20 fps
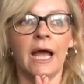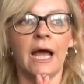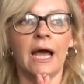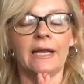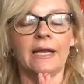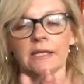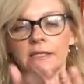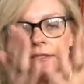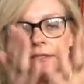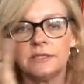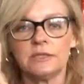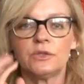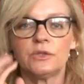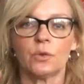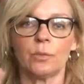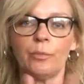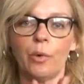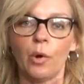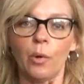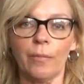And I did
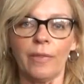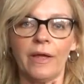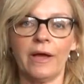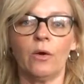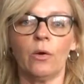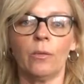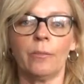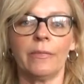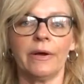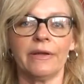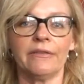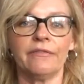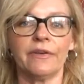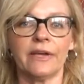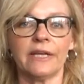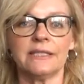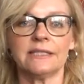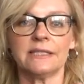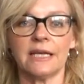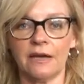sort of pop that on my
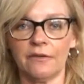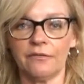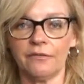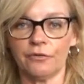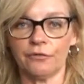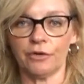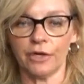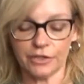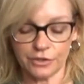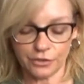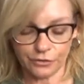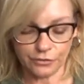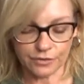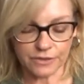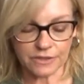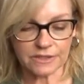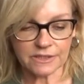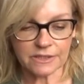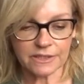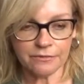face after I'd used
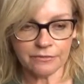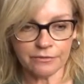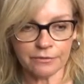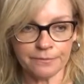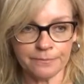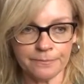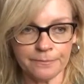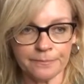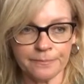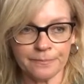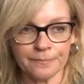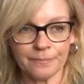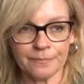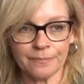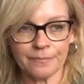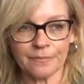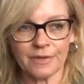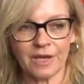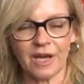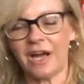the serum.
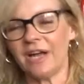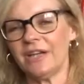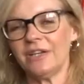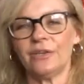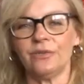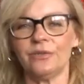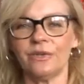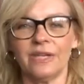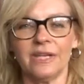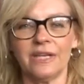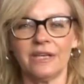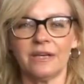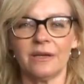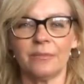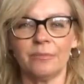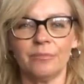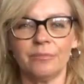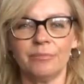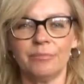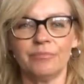I don't think
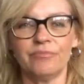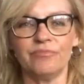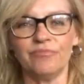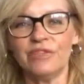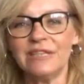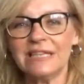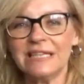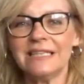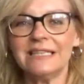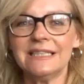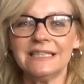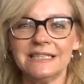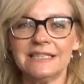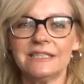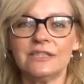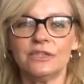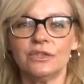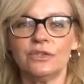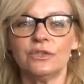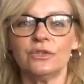I really
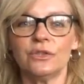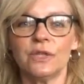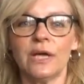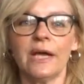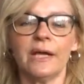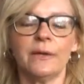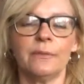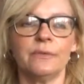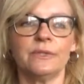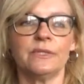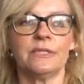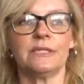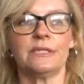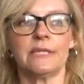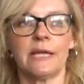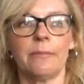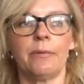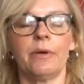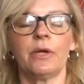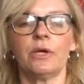needed to do that. It was a
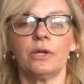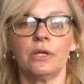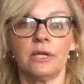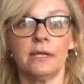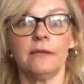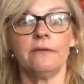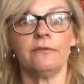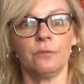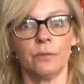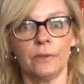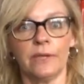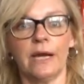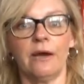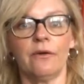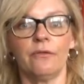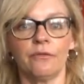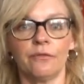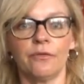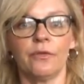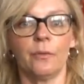step I could have lived
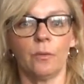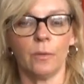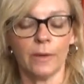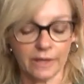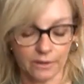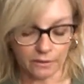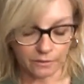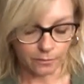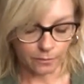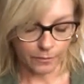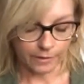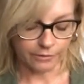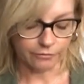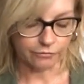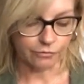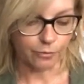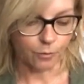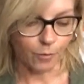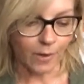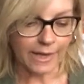without for the week that we
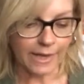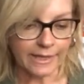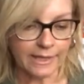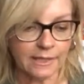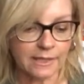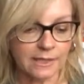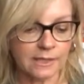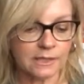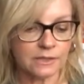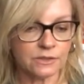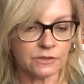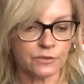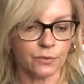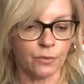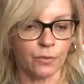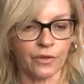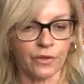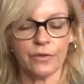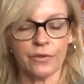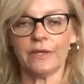were away. So
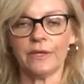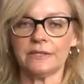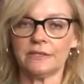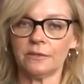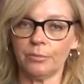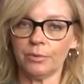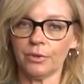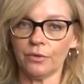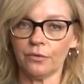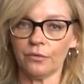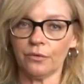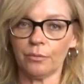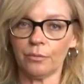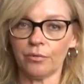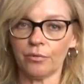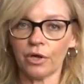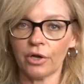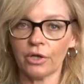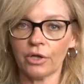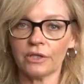although that's a beautiful
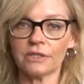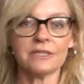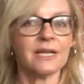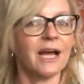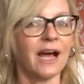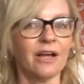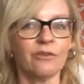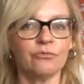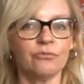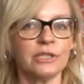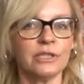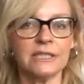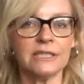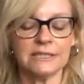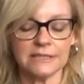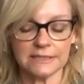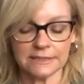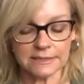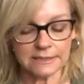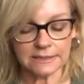product, I really
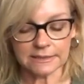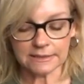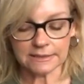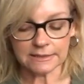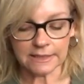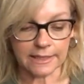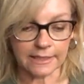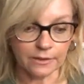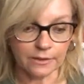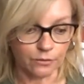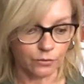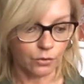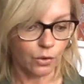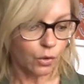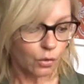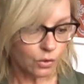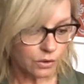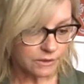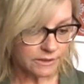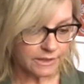didn't need to take it on
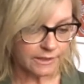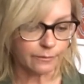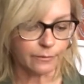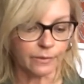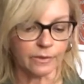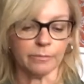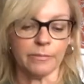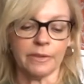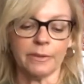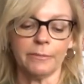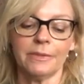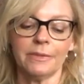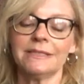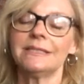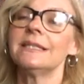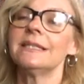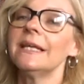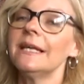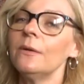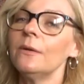holiday with me. My
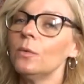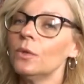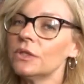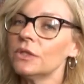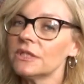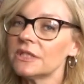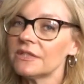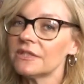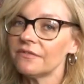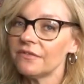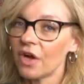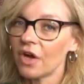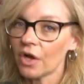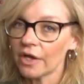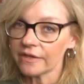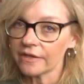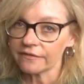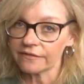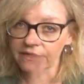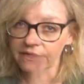skin would have
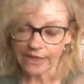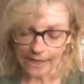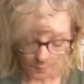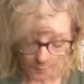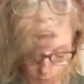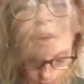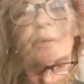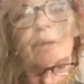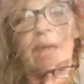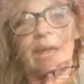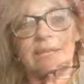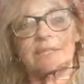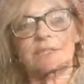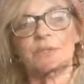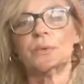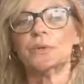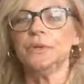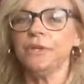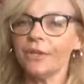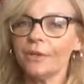survived that one. Okay, so
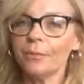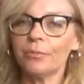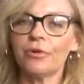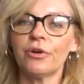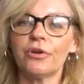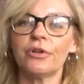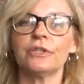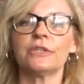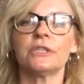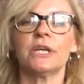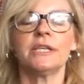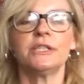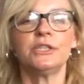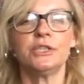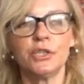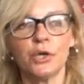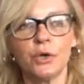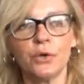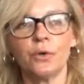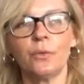another product I
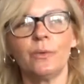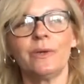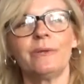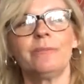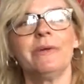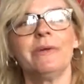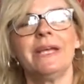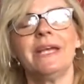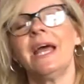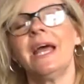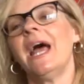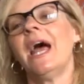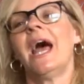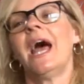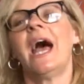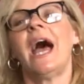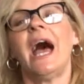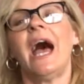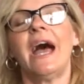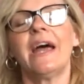took with me,
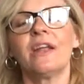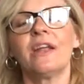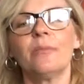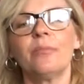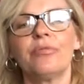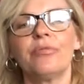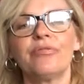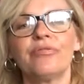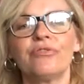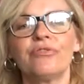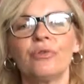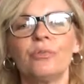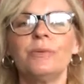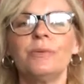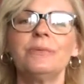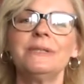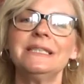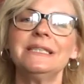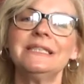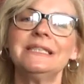and I
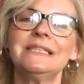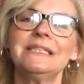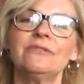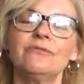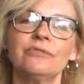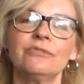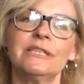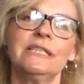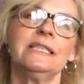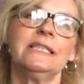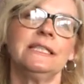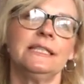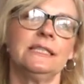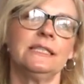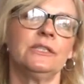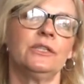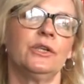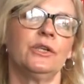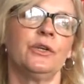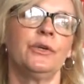probably didn't really need
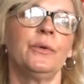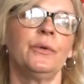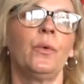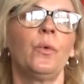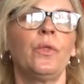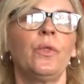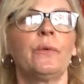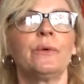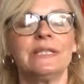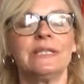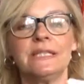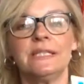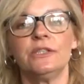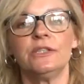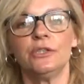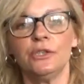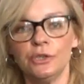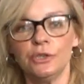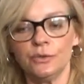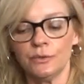to, although I did
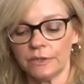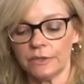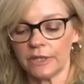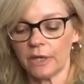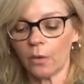use it